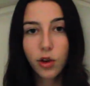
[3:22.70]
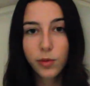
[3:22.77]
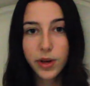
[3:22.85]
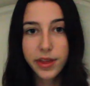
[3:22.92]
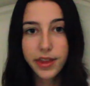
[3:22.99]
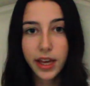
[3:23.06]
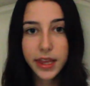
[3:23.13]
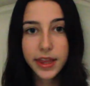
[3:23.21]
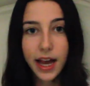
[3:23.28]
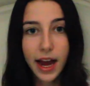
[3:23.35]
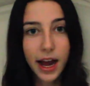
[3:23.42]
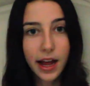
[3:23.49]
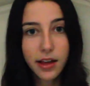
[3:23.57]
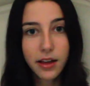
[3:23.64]
We think
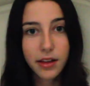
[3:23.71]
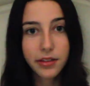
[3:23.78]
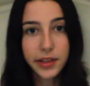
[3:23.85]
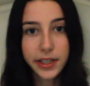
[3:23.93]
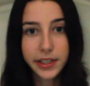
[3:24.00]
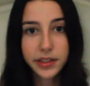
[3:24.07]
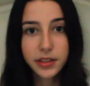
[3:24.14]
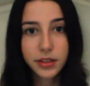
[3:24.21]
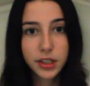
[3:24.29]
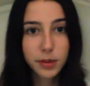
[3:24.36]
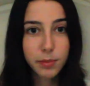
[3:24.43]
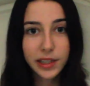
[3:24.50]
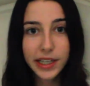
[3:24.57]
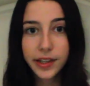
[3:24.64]
that this
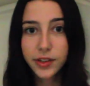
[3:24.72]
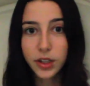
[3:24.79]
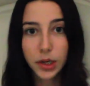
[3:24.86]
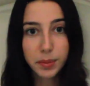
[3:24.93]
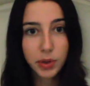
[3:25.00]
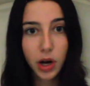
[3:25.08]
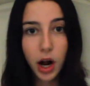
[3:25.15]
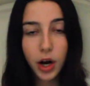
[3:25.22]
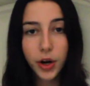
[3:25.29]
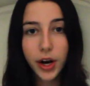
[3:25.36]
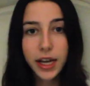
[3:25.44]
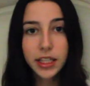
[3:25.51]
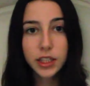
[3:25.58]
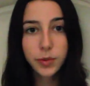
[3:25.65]
depletes our
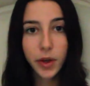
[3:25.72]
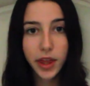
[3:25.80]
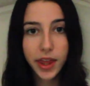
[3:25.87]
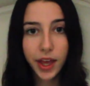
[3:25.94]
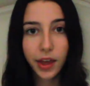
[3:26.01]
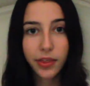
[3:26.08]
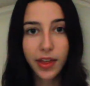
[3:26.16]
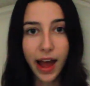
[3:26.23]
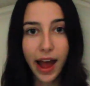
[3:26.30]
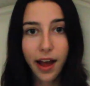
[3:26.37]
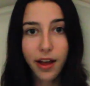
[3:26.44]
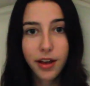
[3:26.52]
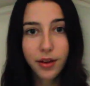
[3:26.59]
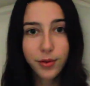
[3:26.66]
progress. We think
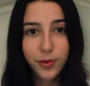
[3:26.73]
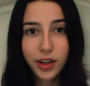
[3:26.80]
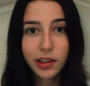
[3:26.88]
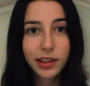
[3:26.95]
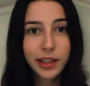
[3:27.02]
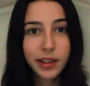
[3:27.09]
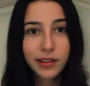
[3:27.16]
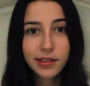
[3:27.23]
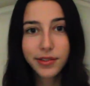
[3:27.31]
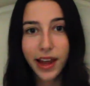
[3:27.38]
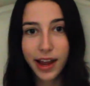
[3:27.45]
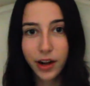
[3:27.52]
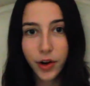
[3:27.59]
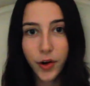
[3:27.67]
that feelings of
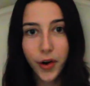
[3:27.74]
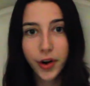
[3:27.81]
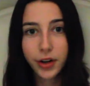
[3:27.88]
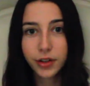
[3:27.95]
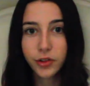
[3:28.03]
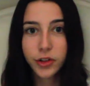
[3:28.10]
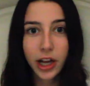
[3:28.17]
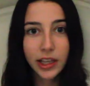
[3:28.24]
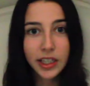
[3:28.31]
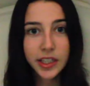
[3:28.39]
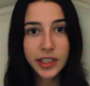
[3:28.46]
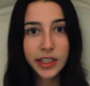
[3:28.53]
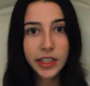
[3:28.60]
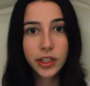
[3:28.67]
anger and
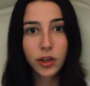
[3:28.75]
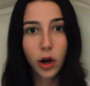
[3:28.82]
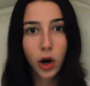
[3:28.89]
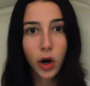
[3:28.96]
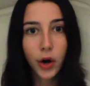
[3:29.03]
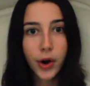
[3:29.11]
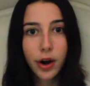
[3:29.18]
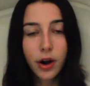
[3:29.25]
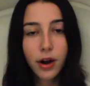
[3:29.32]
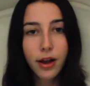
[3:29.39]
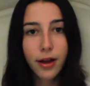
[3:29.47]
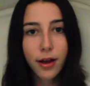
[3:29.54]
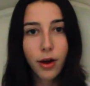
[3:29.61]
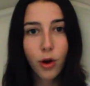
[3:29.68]
jealousy are
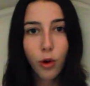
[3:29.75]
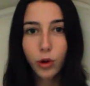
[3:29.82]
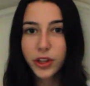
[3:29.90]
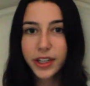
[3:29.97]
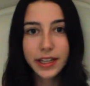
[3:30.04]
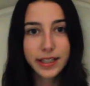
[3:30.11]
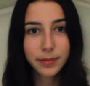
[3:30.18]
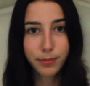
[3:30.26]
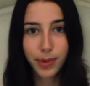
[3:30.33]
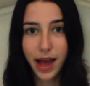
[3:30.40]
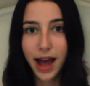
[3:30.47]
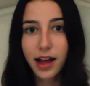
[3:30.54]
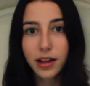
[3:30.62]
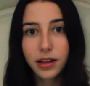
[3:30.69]
holding us
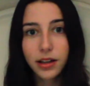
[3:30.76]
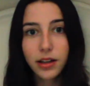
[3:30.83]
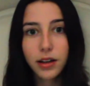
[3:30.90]
back.